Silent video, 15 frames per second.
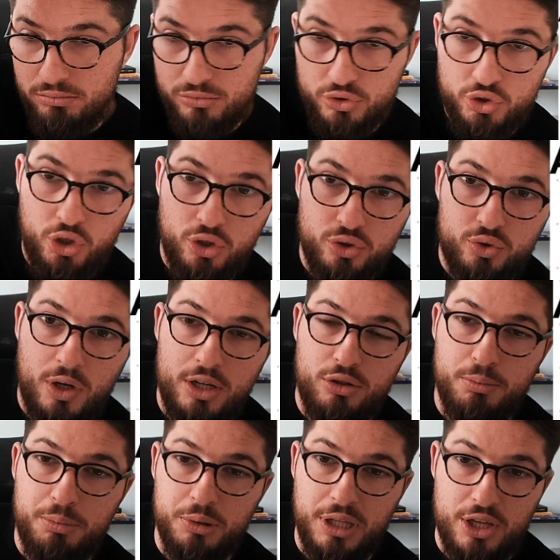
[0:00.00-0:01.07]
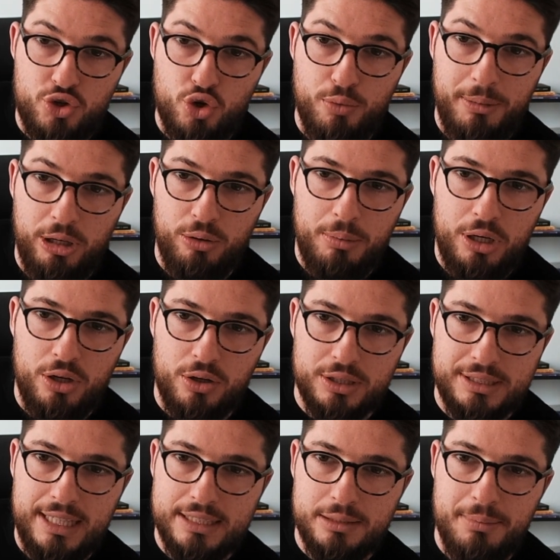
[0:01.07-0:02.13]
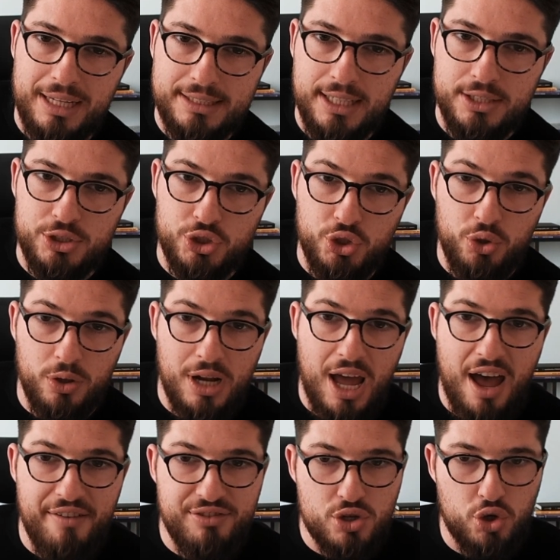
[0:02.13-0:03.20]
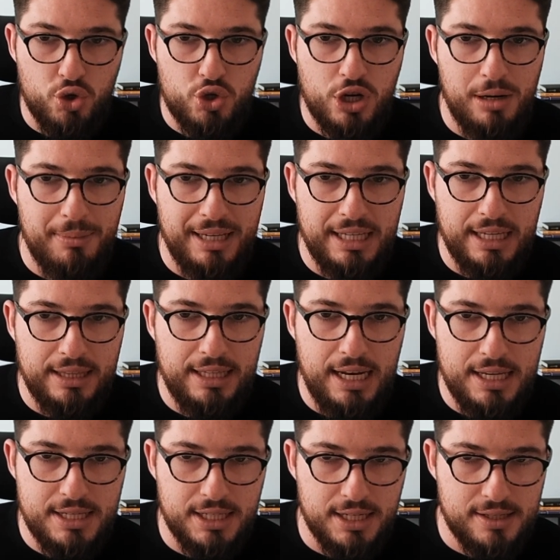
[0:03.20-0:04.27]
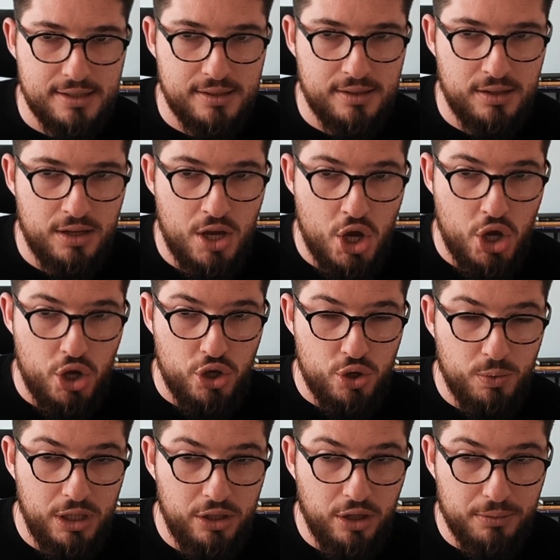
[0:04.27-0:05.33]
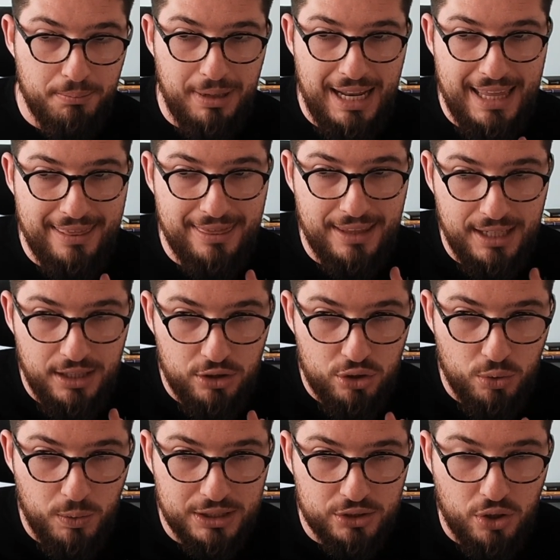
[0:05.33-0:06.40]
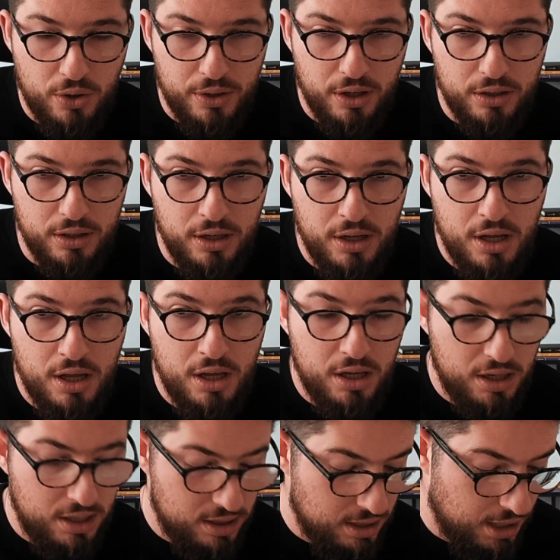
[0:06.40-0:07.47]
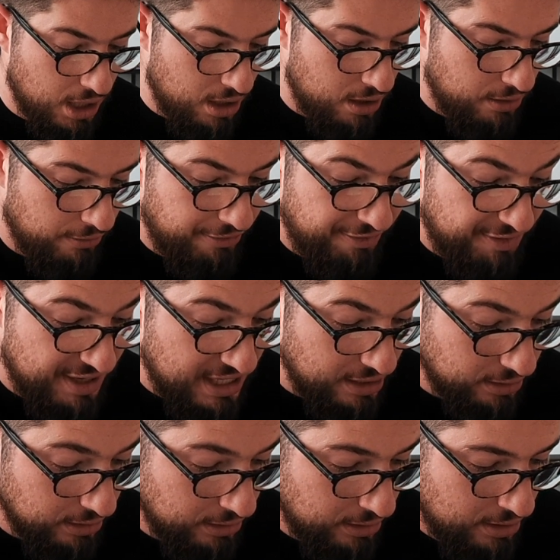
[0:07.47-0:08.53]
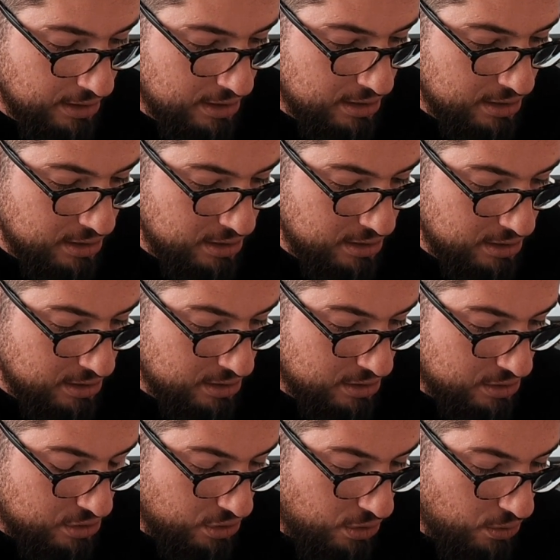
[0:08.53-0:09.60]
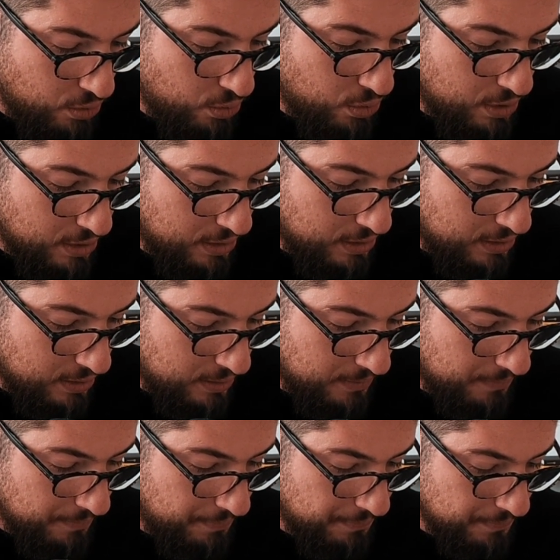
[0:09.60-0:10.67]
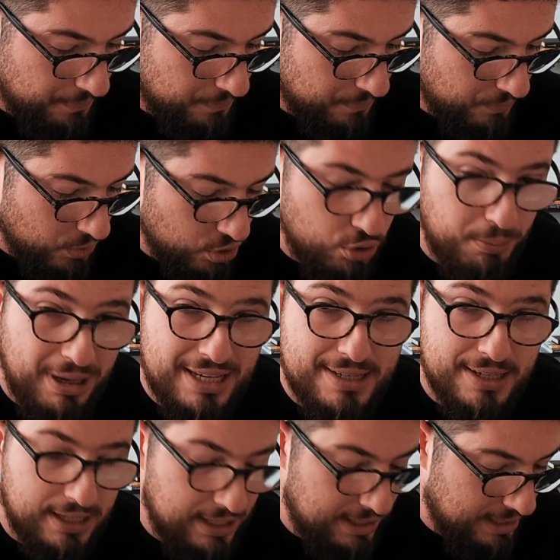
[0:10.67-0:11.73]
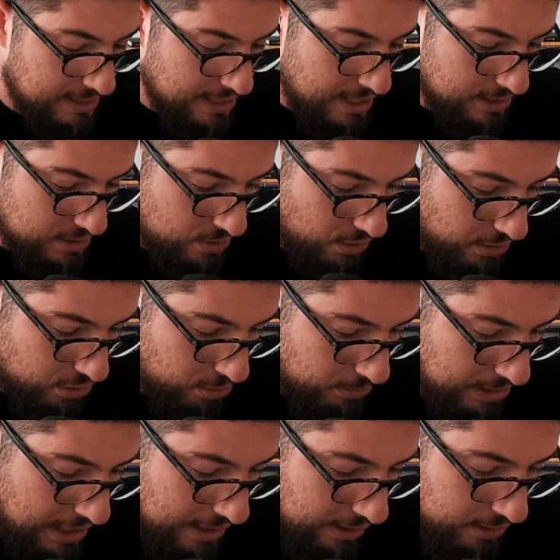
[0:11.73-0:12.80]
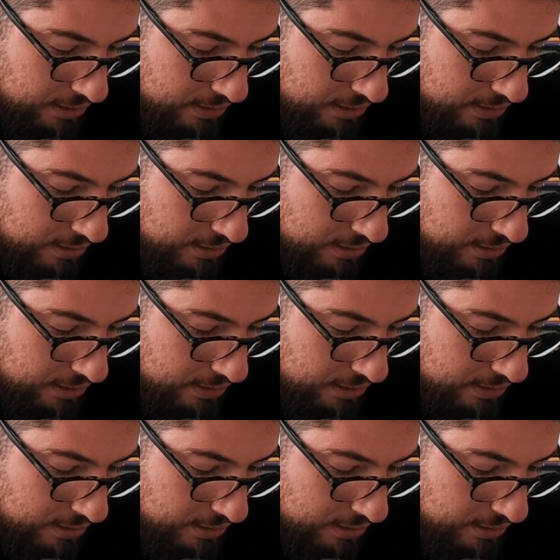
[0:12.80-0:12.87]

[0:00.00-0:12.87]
don't try to put a 2-minute video because it doesn't make sense. You don't have social media intelligence. You will not blend into what's going on in their feed. So you basically, it's going to be like,